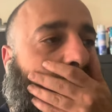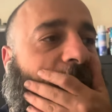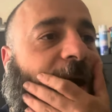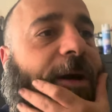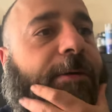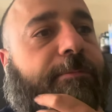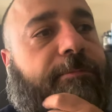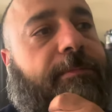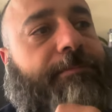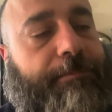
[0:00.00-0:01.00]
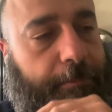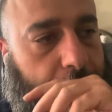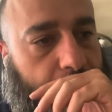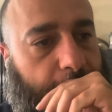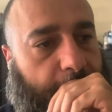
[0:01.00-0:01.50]
um,
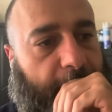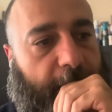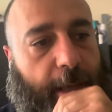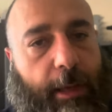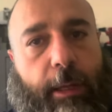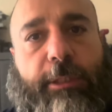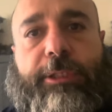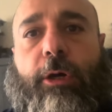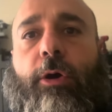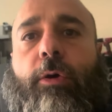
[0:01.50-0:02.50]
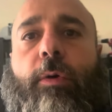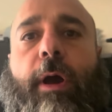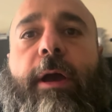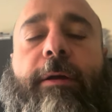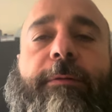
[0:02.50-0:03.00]

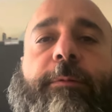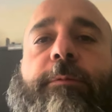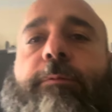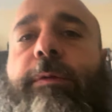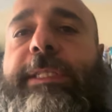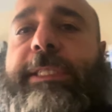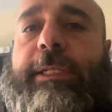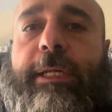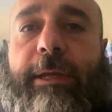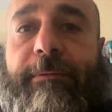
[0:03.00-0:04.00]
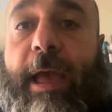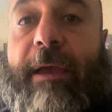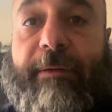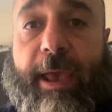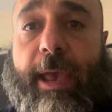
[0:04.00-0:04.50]
so recently
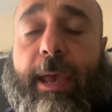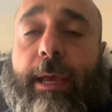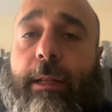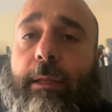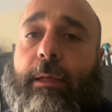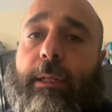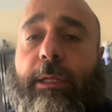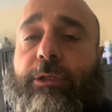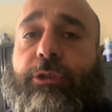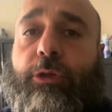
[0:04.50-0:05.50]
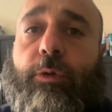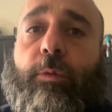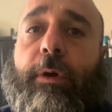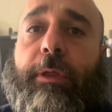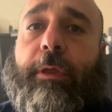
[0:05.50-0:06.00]
I've had an issue
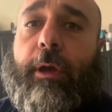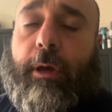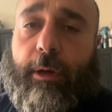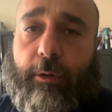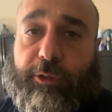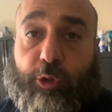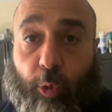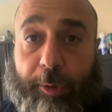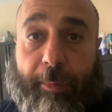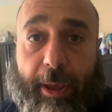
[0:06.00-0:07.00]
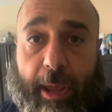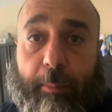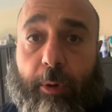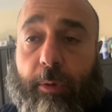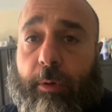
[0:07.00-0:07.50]
with uh, storing my
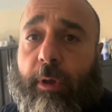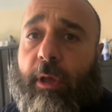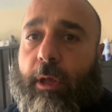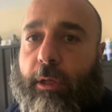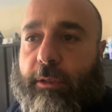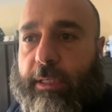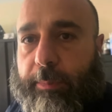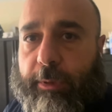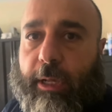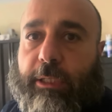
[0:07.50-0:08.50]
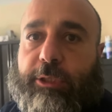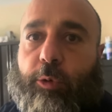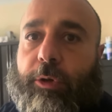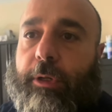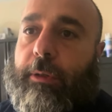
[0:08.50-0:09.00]
ammo. Typically I
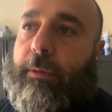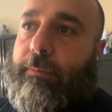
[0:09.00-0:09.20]
store it